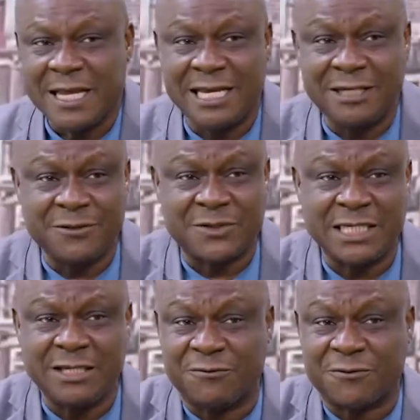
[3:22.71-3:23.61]
And you
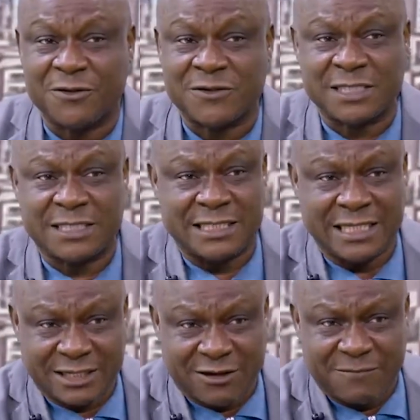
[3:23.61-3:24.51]
see, of course,
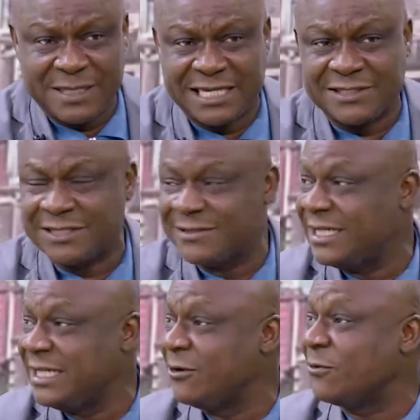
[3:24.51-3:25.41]
the government has
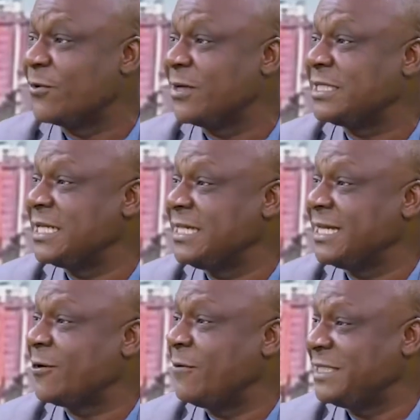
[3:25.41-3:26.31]
inaugurated a
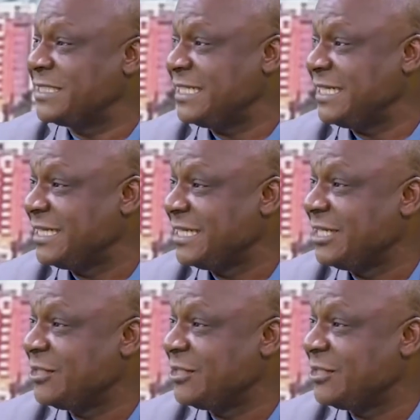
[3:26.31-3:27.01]
committee